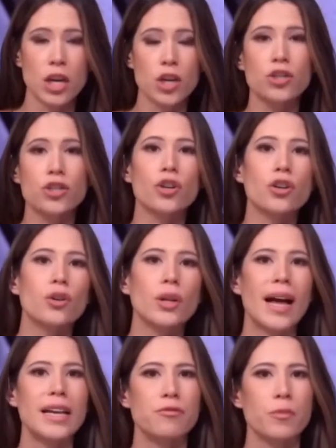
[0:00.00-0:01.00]
Circle
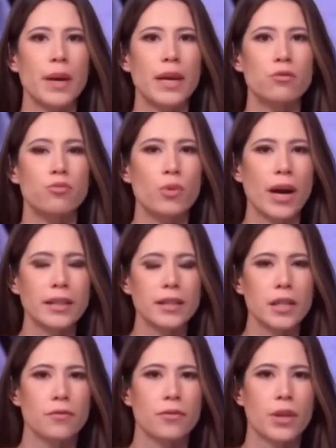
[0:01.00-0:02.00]
has remained
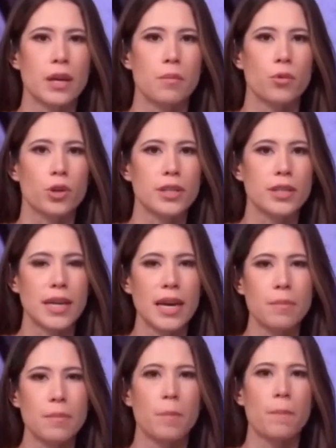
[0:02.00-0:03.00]
relatively more
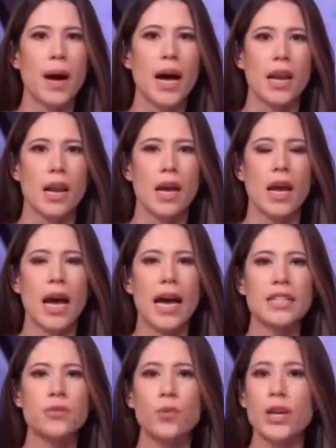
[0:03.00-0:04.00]
stable, but
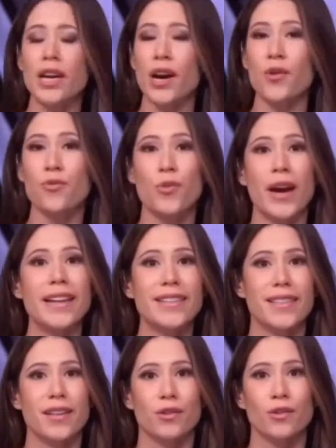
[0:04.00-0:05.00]
as we await
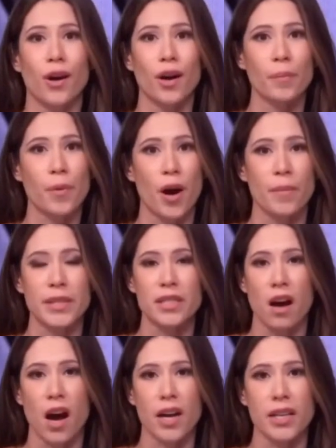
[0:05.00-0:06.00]
their long-promised
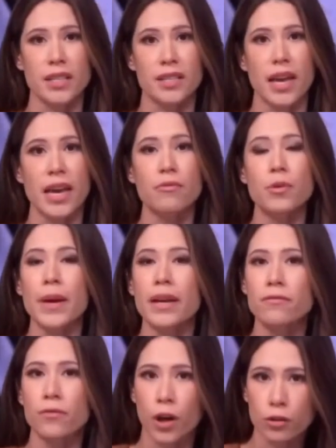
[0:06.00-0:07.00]
audits, they
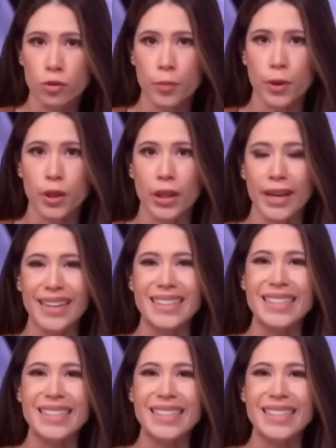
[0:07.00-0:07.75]
remain vulnerable in a